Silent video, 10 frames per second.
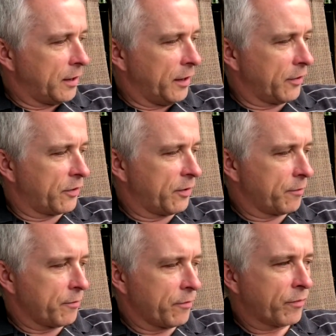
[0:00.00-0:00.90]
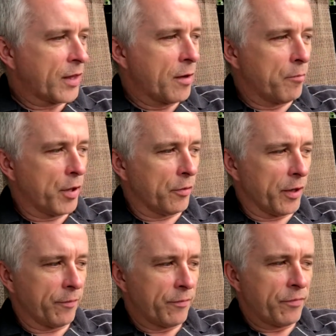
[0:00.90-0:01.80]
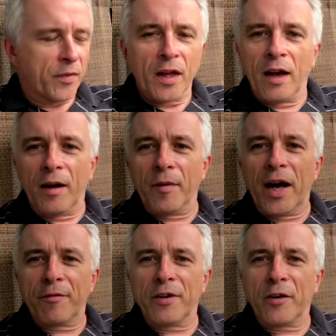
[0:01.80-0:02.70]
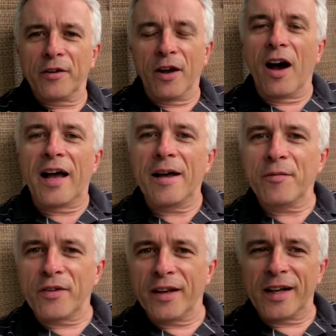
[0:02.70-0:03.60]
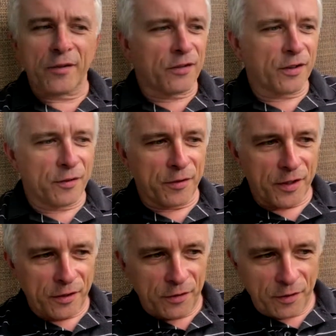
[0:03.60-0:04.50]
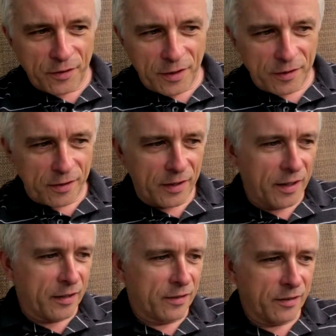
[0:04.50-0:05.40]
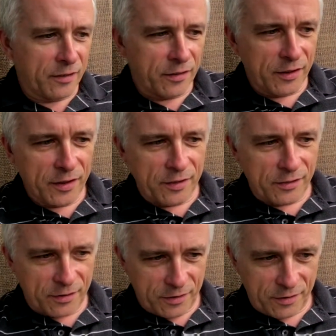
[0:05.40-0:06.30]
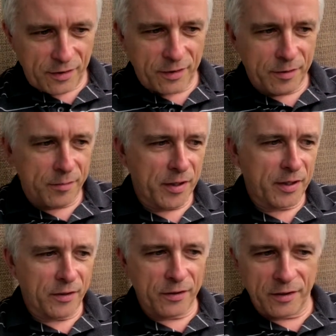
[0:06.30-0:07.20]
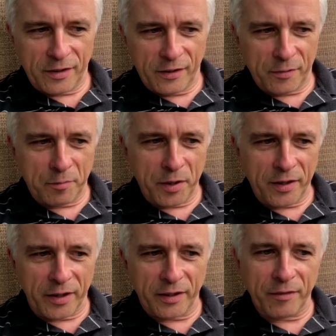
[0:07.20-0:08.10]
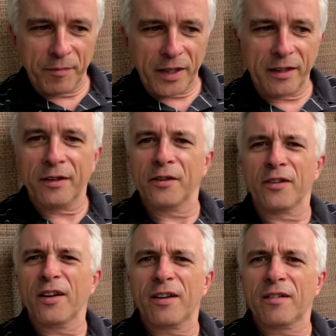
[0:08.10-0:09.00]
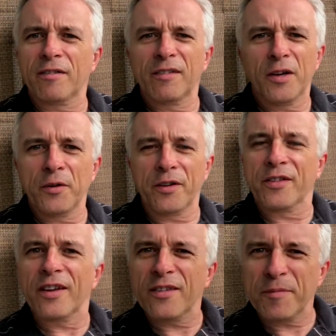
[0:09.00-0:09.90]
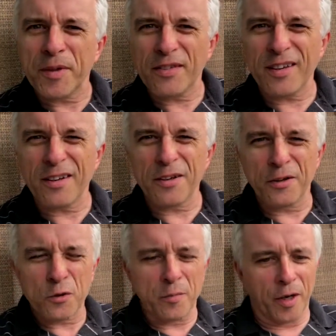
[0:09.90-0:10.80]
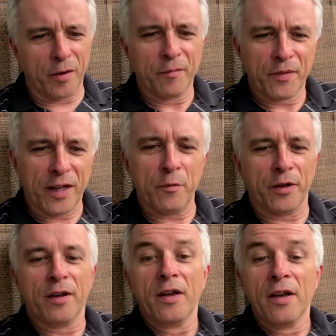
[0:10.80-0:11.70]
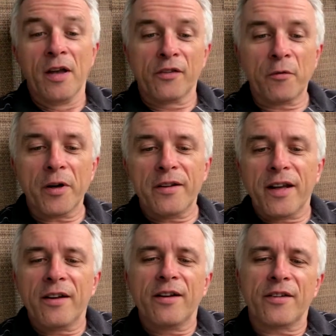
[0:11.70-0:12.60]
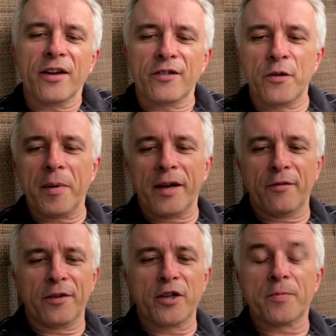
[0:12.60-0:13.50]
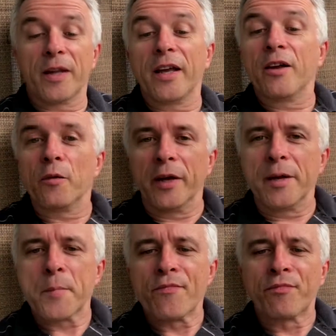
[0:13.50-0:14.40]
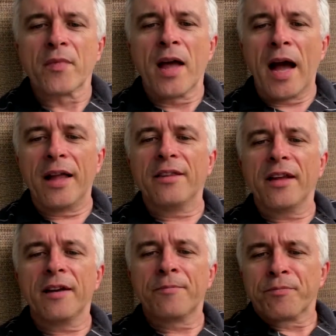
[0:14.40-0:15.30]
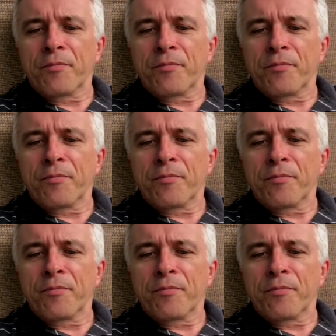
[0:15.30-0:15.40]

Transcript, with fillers: Yes, by the way, I have no idea. I am sitting outside for those who can't, and some kid has got something on his bike making noise. I have no idea. It may sound like a lawnmower. How weird. So write down the tasks you plan to finish by the end of the week. And then